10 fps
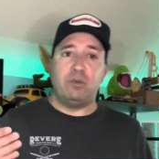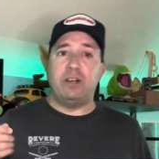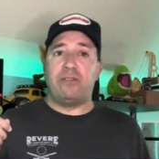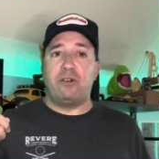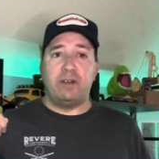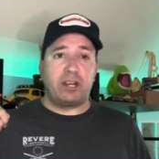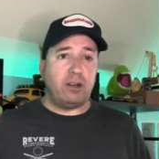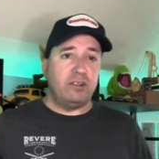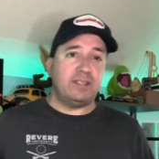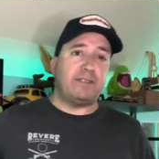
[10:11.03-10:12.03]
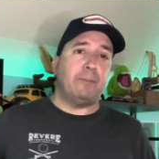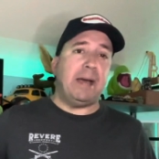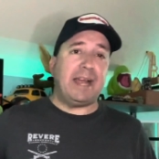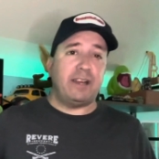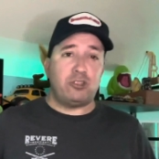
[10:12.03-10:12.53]
when they're throwing the cars off the
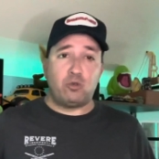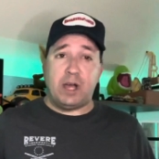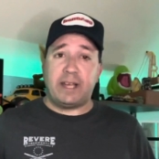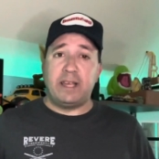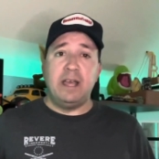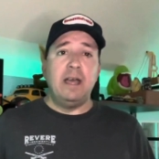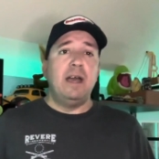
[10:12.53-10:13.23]
back of the truck.